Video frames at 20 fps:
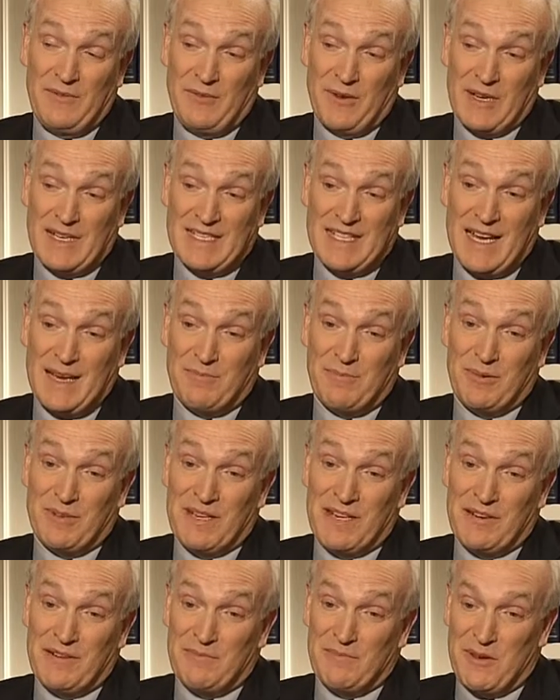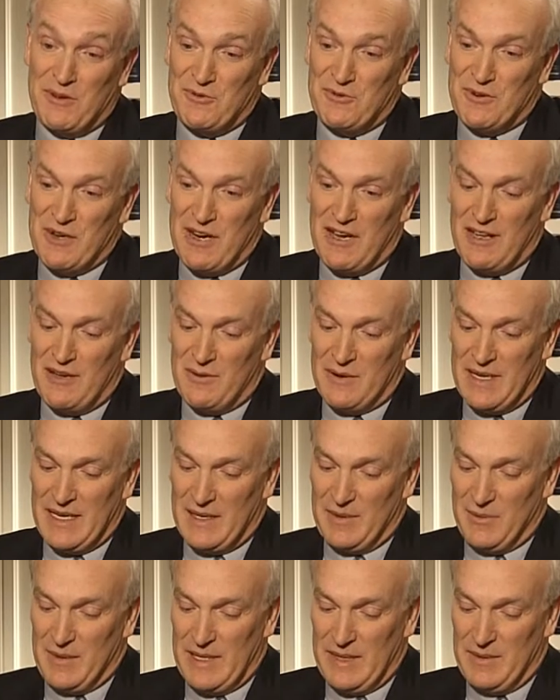for example, here in Montreal,
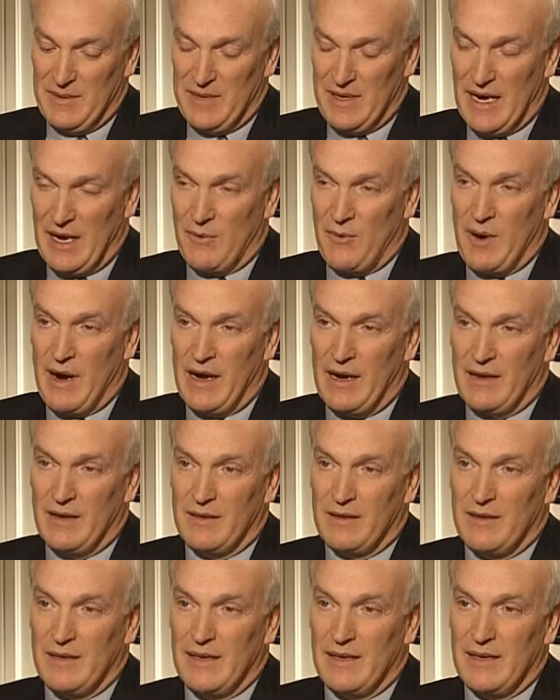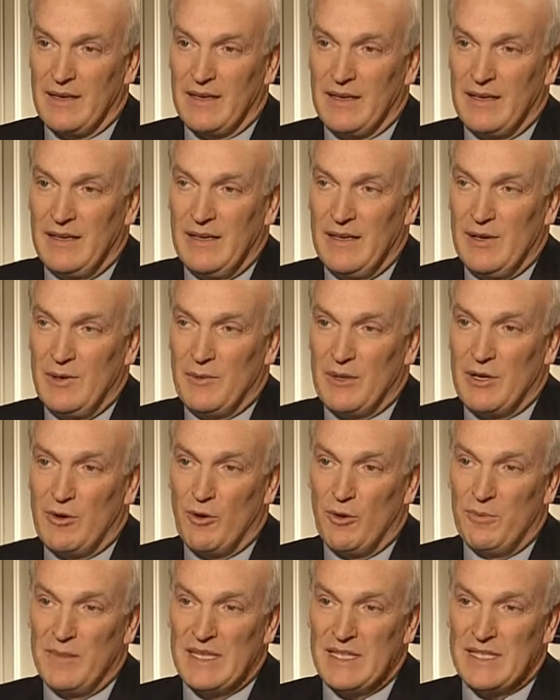we acquired with
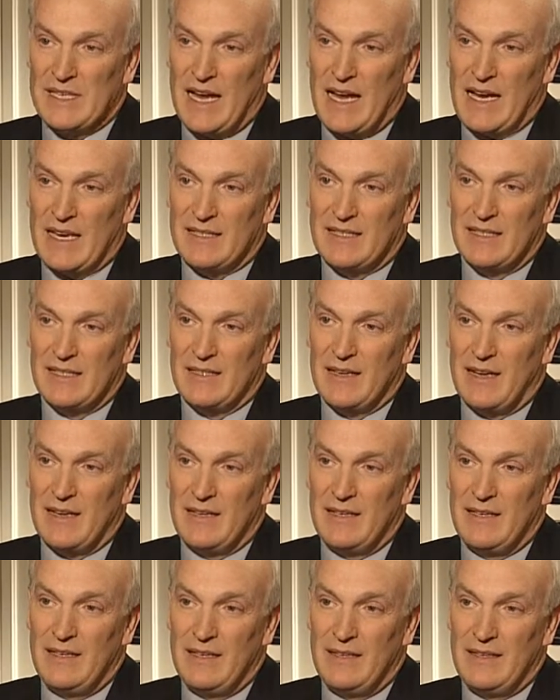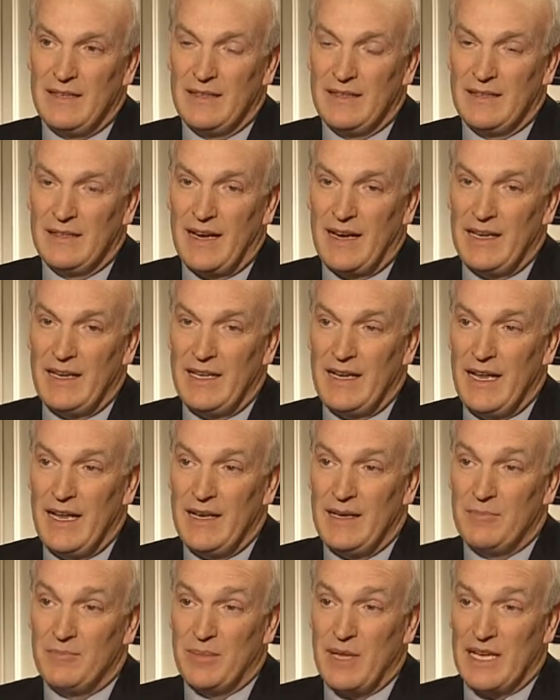Goldman Sachs in
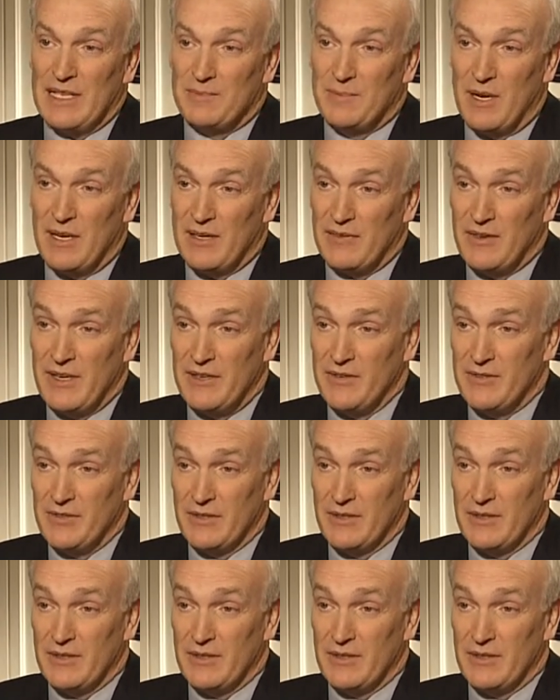1998 Place Bonaventure.